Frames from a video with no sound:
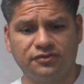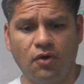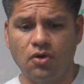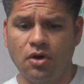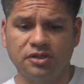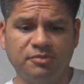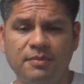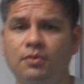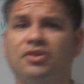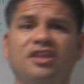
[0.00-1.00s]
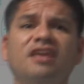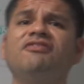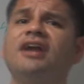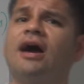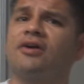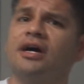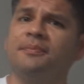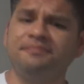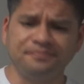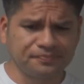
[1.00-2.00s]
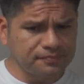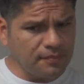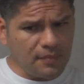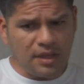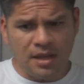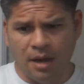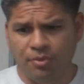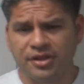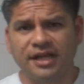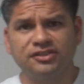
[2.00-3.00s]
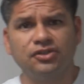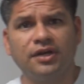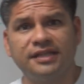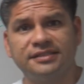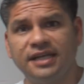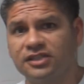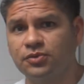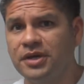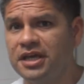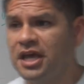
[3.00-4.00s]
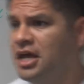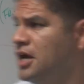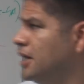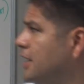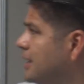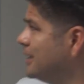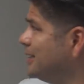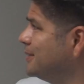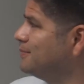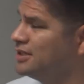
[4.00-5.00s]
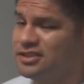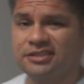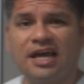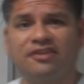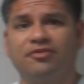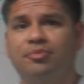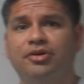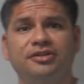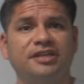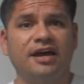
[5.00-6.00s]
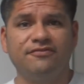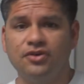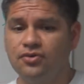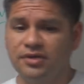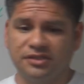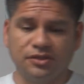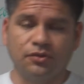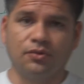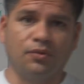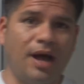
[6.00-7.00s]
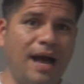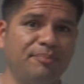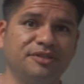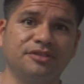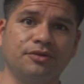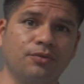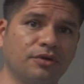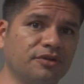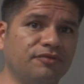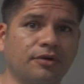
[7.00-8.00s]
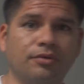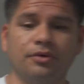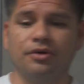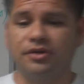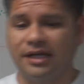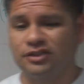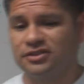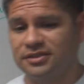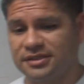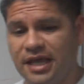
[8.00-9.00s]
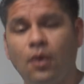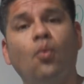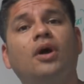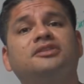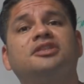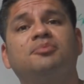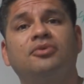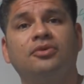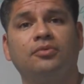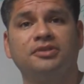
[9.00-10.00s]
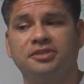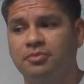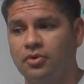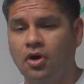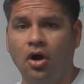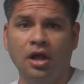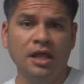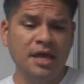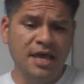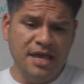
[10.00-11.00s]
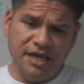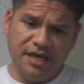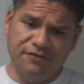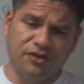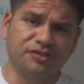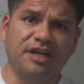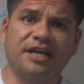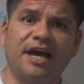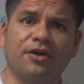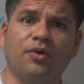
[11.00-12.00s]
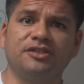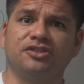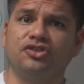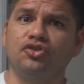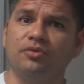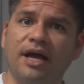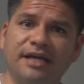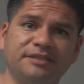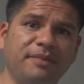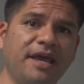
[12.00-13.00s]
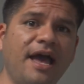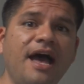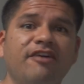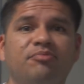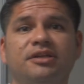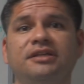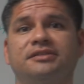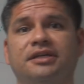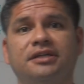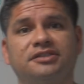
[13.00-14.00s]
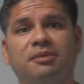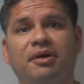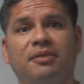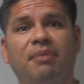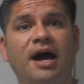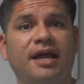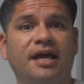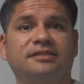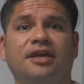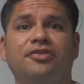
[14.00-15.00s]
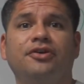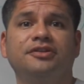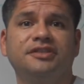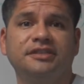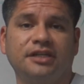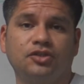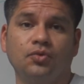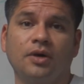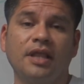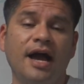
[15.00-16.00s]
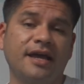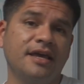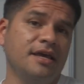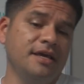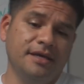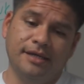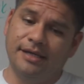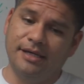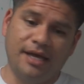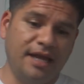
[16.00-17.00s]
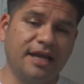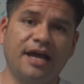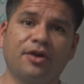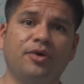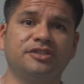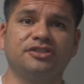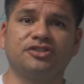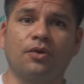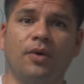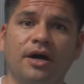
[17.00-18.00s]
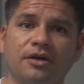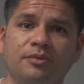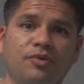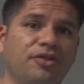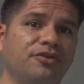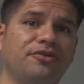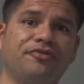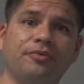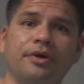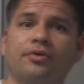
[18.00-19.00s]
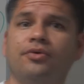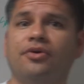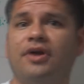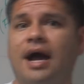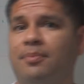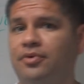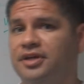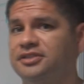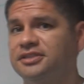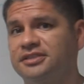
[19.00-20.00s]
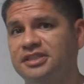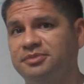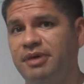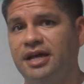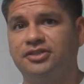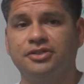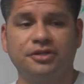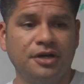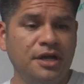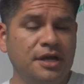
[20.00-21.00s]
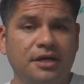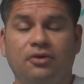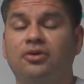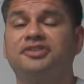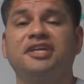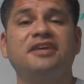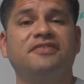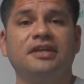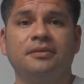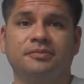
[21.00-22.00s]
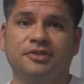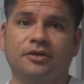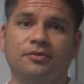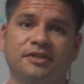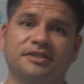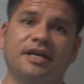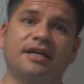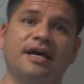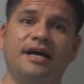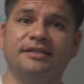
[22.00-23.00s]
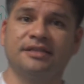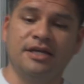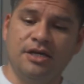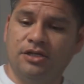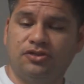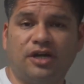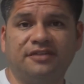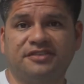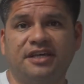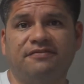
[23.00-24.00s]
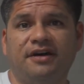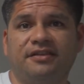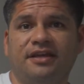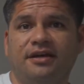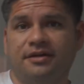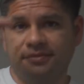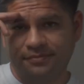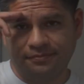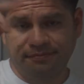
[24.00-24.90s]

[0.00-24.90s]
of these phone calls, maybe with a different outcome. I'll bring that to you guys next week. It's just kind of a bird's eye view into what happens in the world of recruiter. That's just, again, one simple call. If there's any kind of questions you guys may have, please hit us up on the podcast on Thursdays at 2:00. Any kind of questions are welcome, whether they're for recruiter, operations, dispatcher, or safety. So once again, guys, drive safe out there.